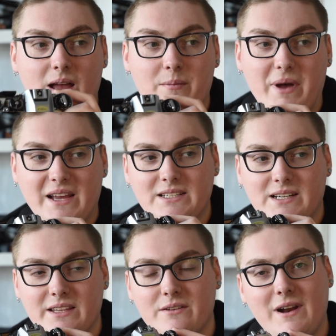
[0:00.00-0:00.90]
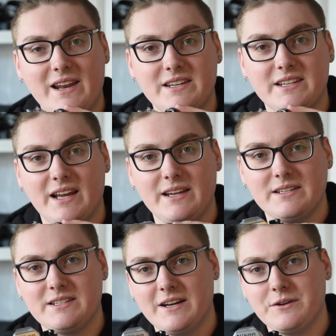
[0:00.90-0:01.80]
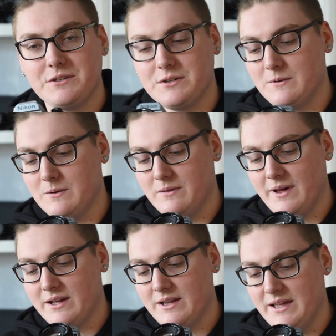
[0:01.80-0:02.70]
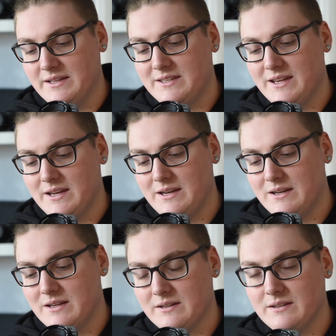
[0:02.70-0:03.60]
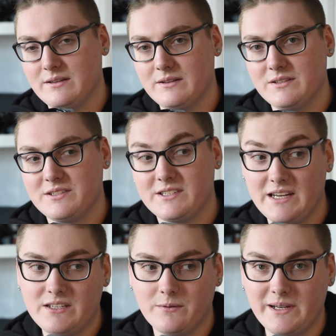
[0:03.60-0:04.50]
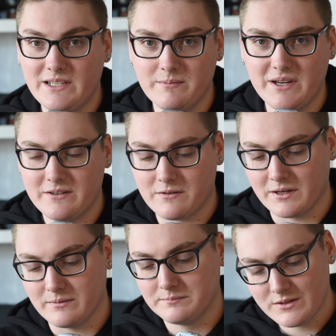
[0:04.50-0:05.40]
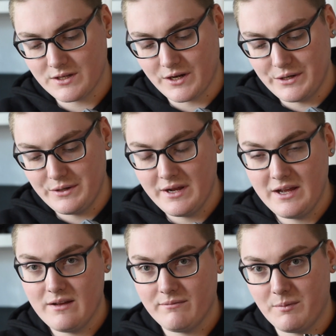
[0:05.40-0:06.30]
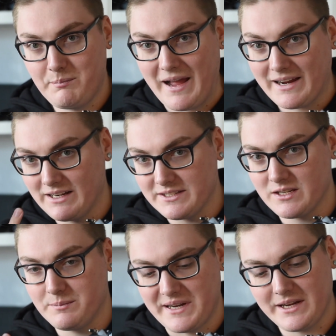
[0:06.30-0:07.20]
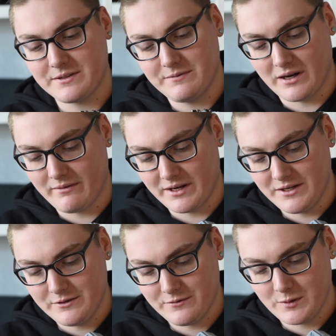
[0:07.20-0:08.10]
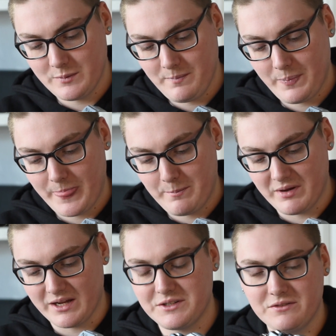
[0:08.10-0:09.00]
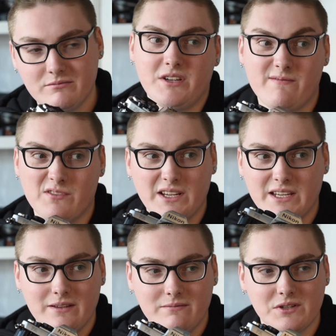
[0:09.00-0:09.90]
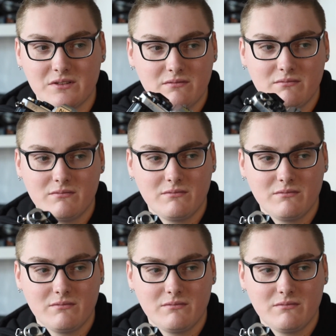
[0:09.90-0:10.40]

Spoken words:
and basically the red indicator tells you that it's in center weighted metering. So for backlit subjects, very useful, but generally just